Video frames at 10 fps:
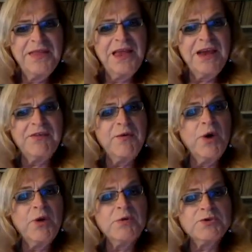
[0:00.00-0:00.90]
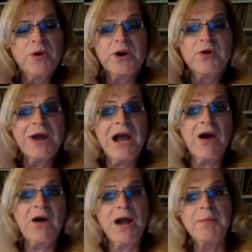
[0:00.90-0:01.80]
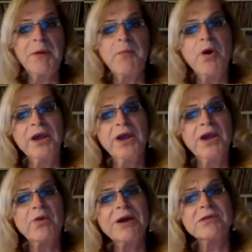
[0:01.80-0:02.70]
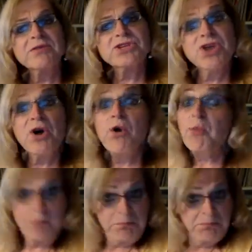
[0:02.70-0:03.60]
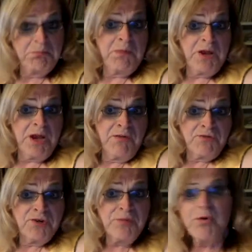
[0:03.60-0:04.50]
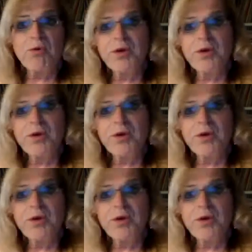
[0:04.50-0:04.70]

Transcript: everyone was wondering how come I'm walking around so comfortable